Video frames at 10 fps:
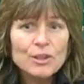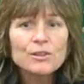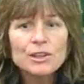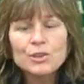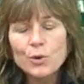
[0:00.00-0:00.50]

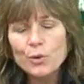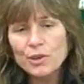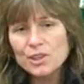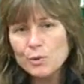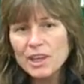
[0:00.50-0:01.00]
Control the
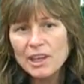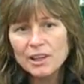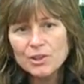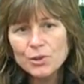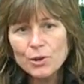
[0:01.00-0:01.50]
things we can
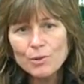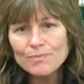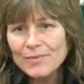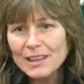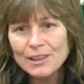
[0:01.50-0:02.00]
control,
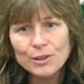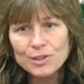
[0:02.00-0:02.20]
and there's